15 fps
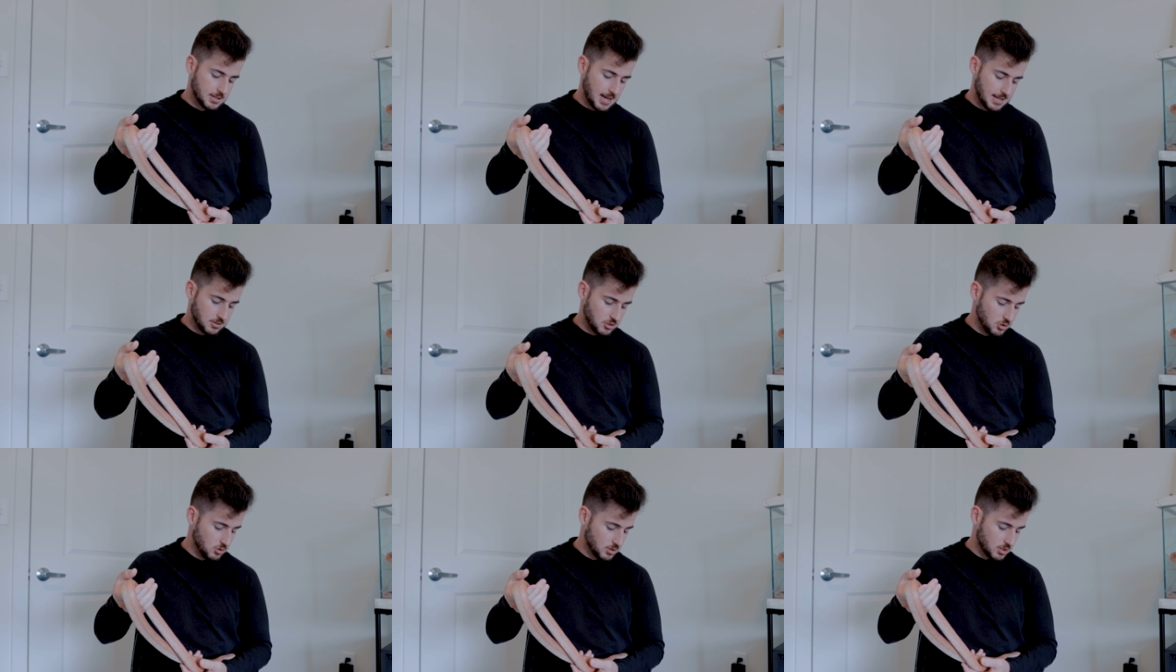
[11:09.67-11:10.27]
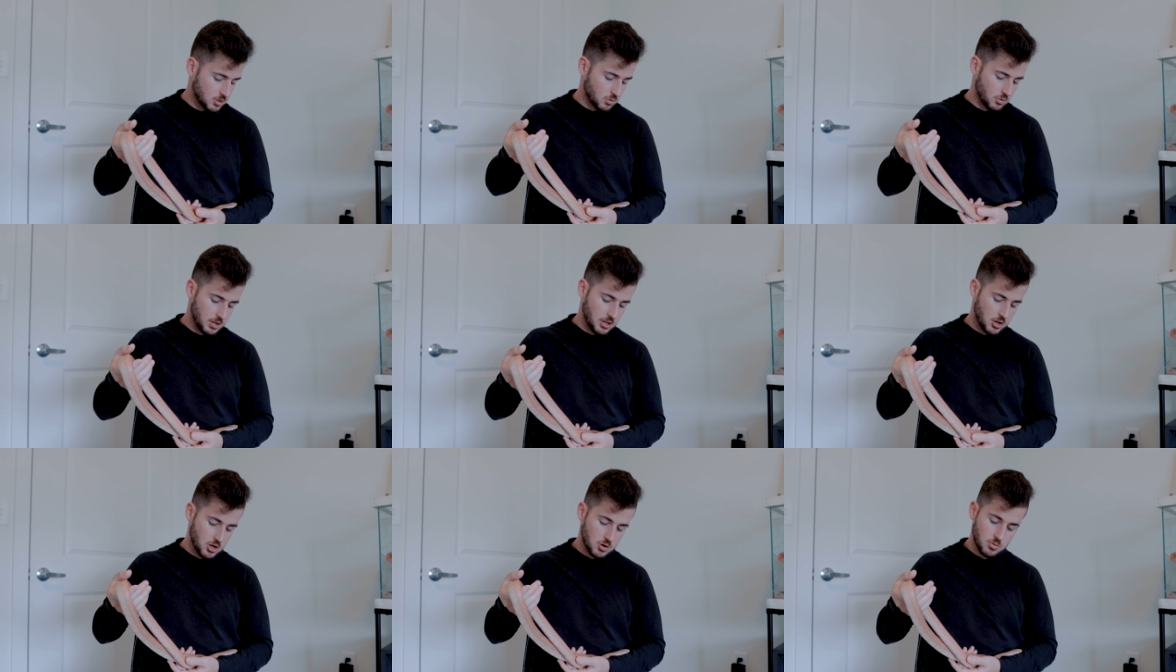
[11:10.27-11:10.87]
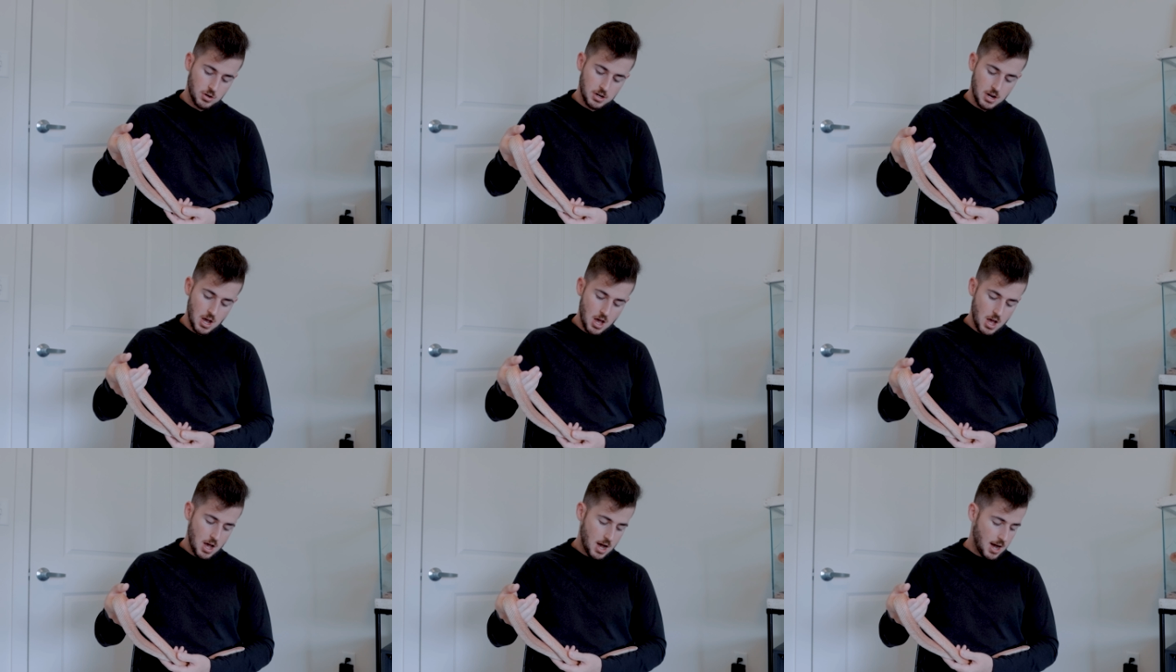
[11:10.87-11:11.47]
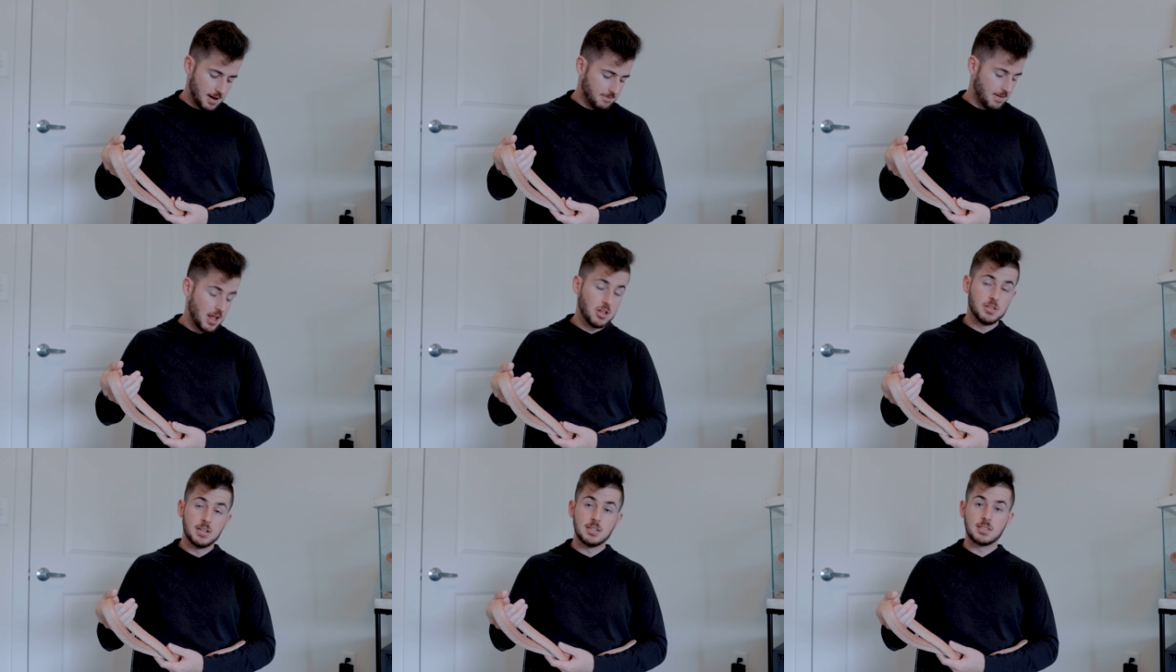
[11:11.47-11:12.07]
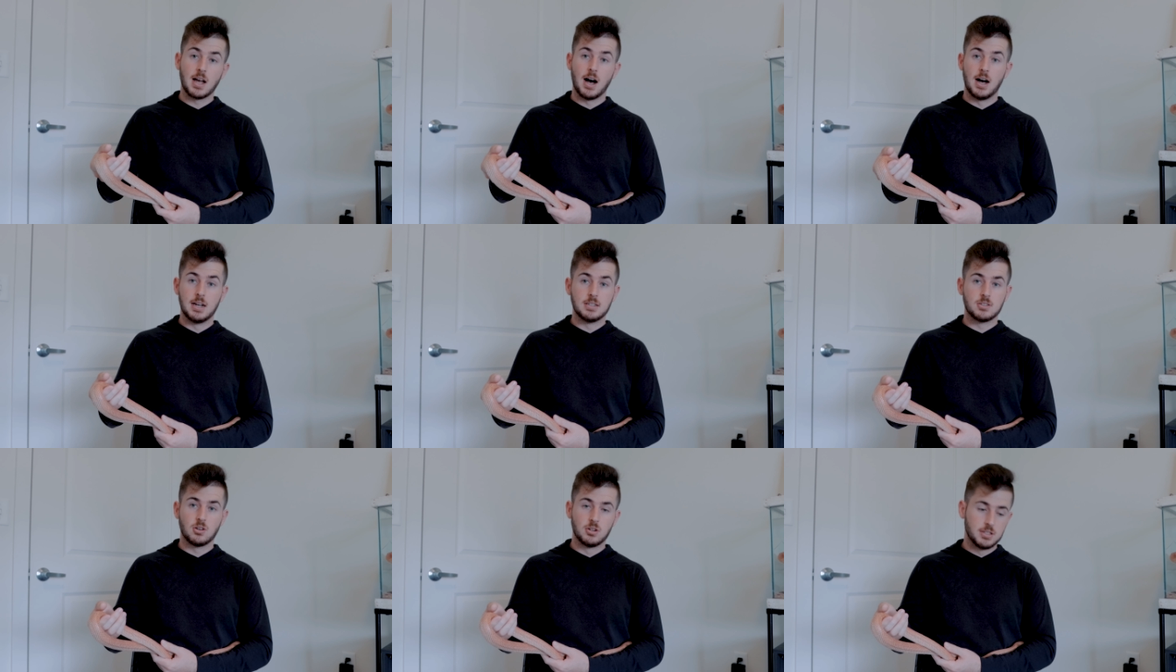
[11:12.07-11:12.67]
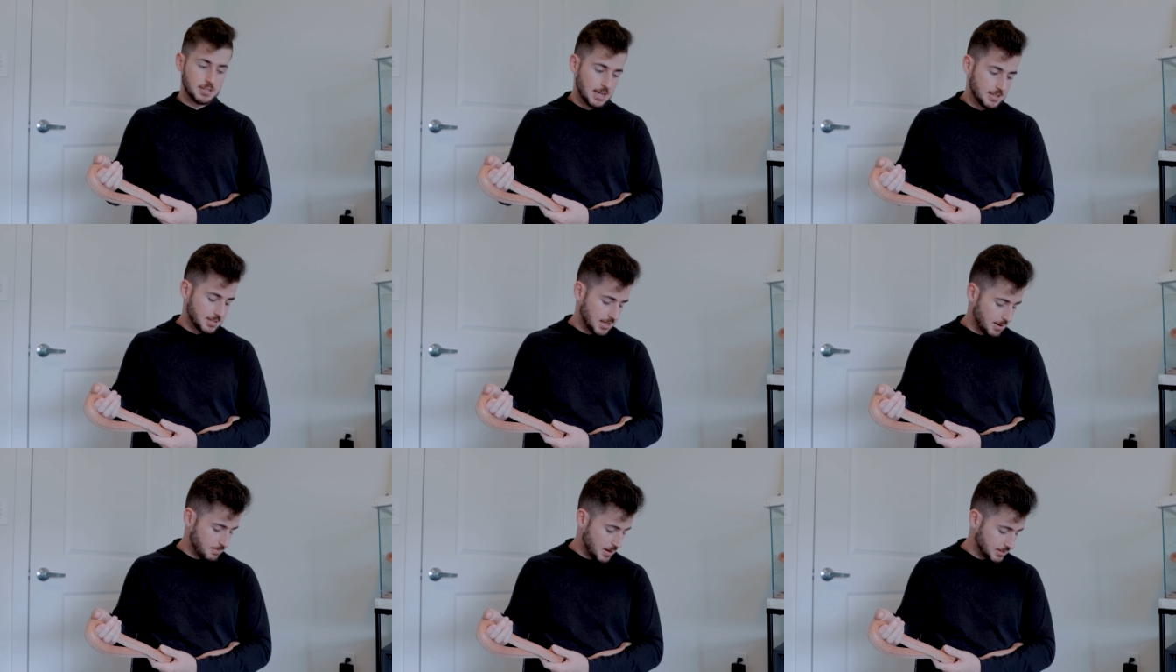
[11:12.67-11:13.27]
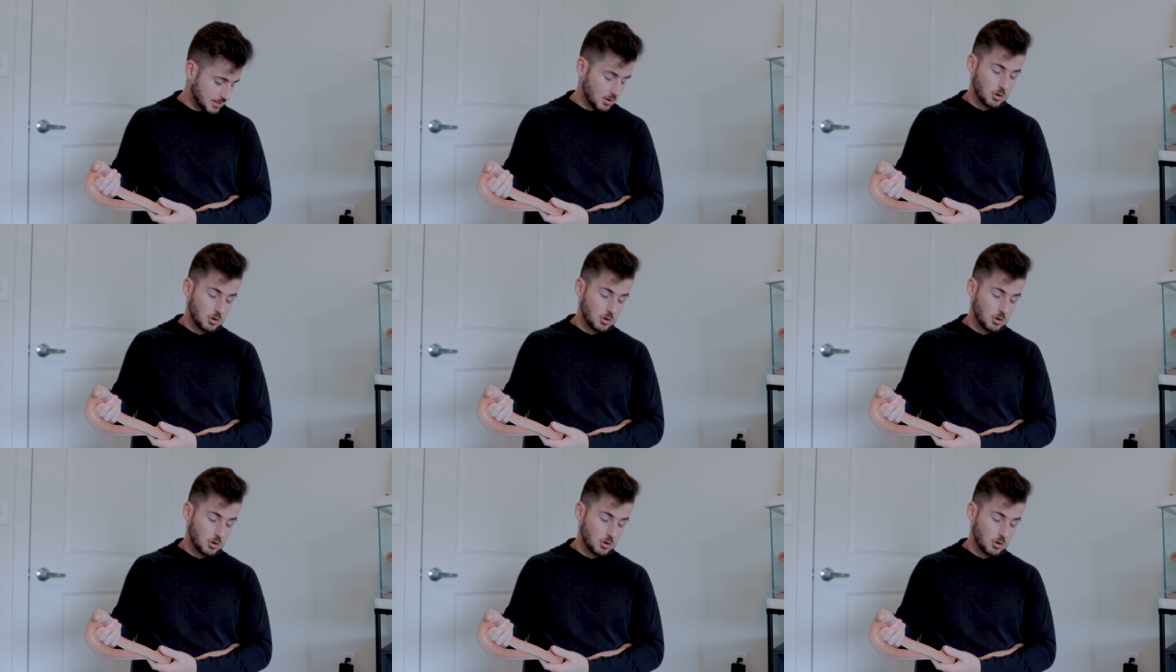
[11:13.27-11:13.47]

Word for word: Tattoos is a really good one uh, follow these guys on a day-to-day basis.